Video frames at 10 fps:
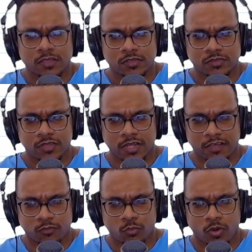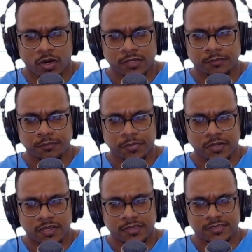So I'll have 1
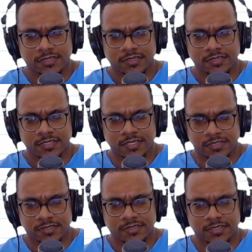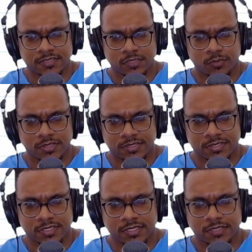plus 6 is equal to
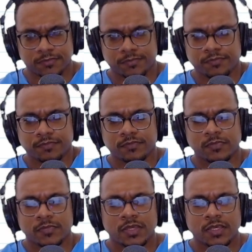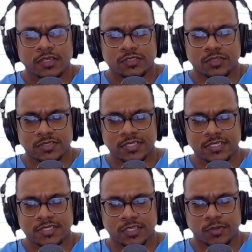c. So c
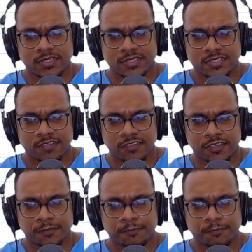is equal to 7.